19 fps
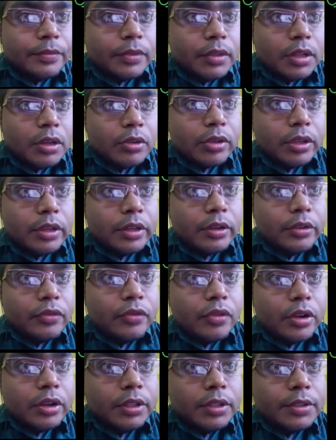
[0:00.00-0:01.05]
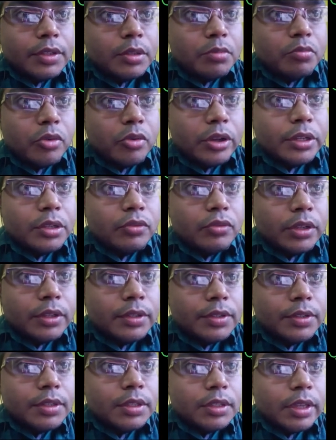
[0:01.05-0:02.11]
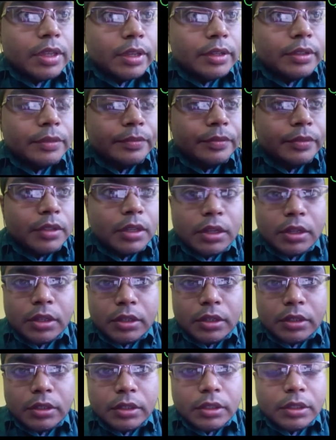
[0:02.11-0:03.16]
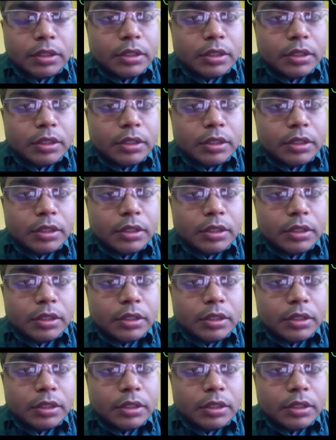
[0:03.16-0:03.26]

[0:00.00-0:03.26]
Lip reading: Now here for this point you can see that the